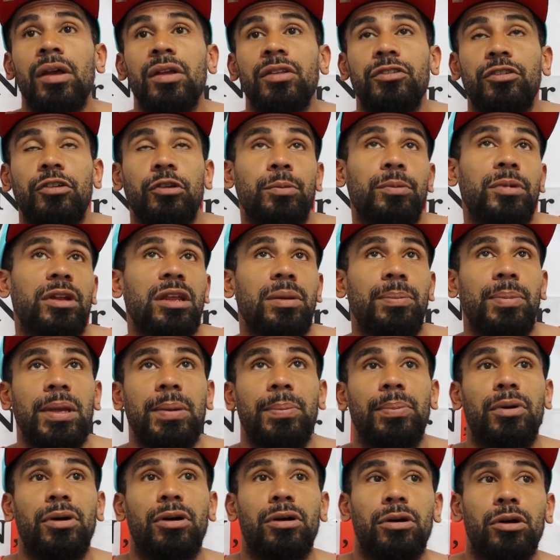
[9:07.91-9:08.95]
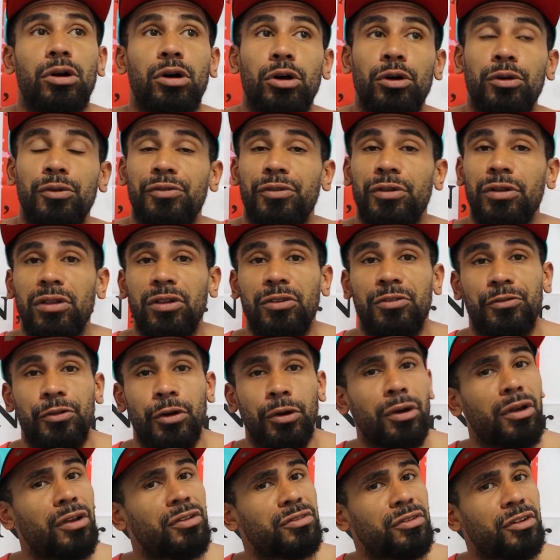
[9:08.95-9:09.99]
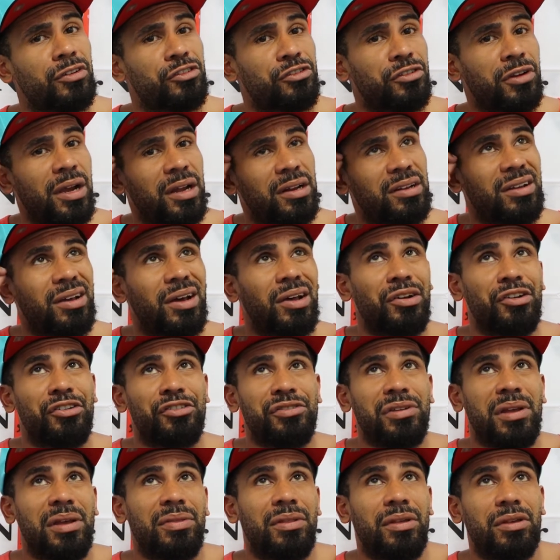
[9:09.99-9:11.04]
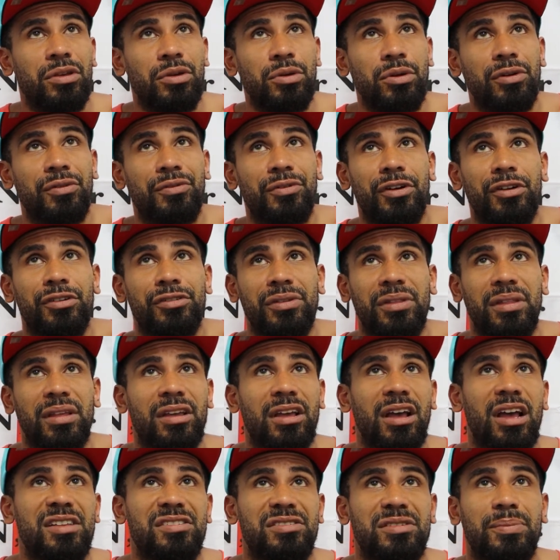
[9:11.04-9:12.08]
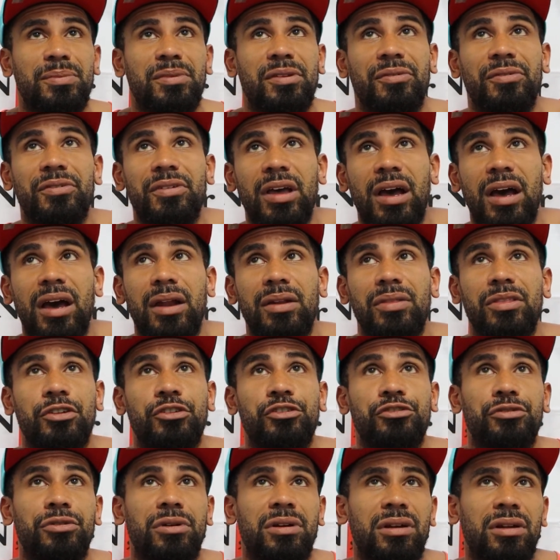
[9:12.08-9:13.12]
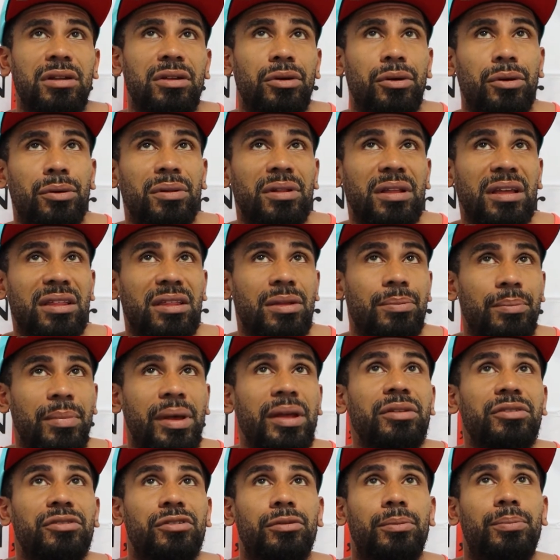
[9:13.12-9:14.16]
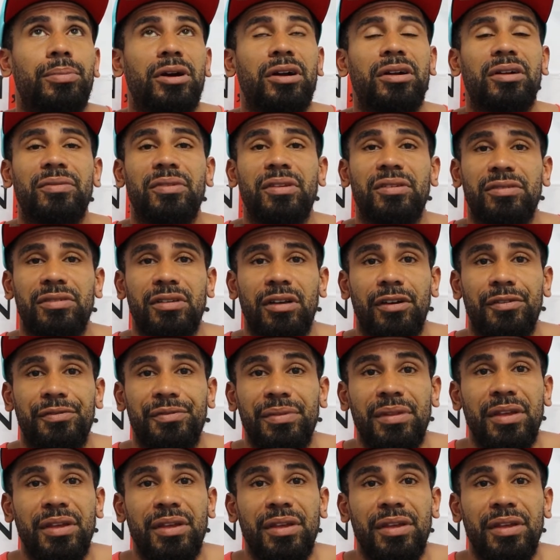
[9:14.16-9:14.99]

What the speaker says: Too many people are overly focused on trying to understand the universe and the concept of God and the Trinity only in the mental part of the self,